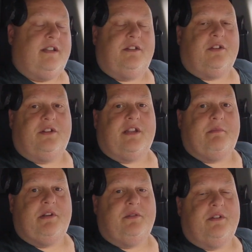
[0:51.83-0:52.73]
As long as
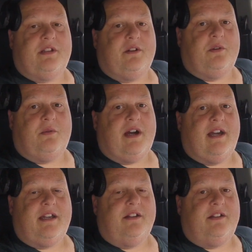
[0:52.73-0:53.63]
I've been doing this, I don't know
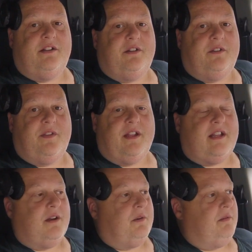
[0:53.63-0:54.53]
why I continue to think
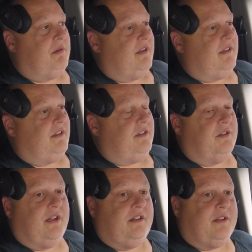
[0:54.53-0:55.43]
that way, but it
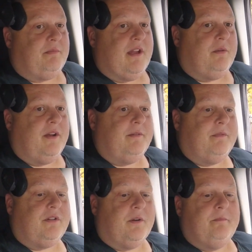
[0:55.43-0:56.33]
still ends up that way.
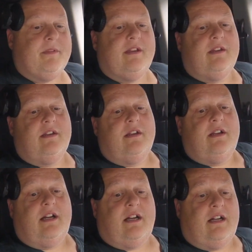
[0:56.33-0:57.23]
So,
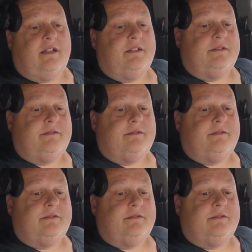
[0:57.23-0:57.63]
uh,